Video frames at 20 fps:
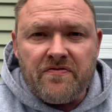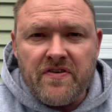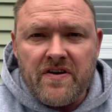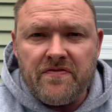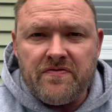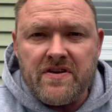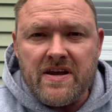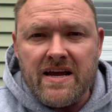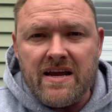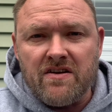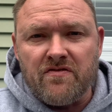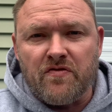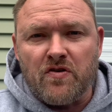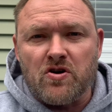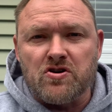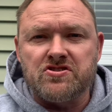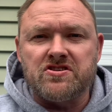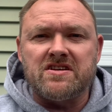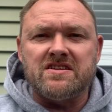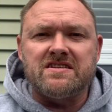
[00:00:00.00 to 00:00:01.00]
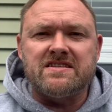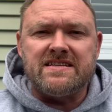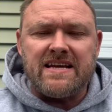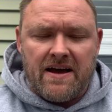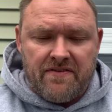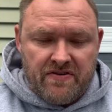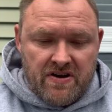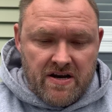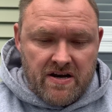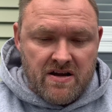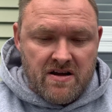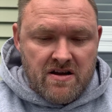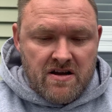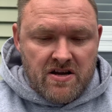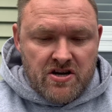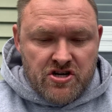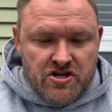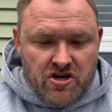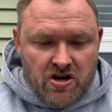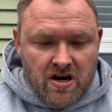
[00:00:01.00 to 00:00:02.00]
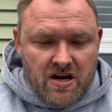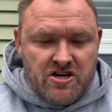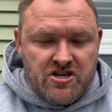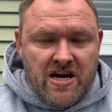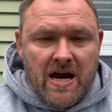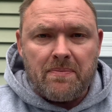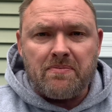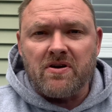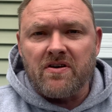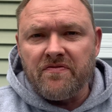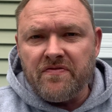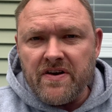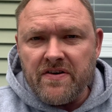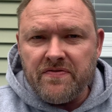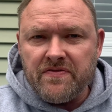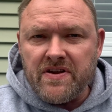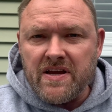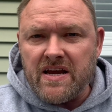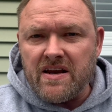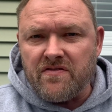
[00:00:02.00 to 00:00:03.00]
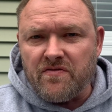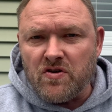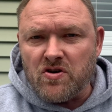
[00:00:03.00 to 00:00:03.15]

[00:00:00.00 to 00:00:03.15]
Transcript: 15, verse 7. John chapter 15,